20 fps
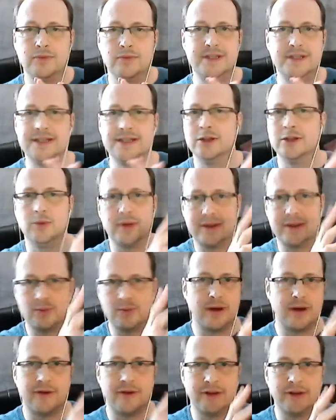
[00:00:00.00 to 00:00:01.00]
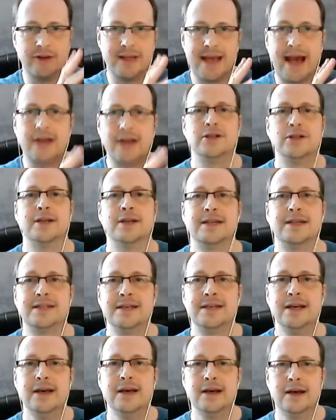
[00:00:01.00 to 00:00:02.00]
deal with whatever the action
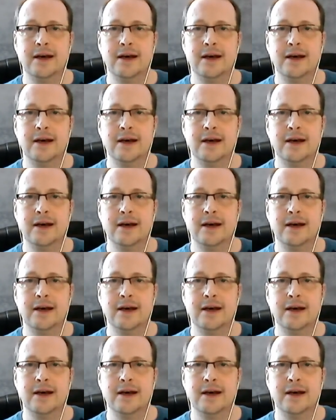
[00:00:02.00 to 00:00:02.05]
is.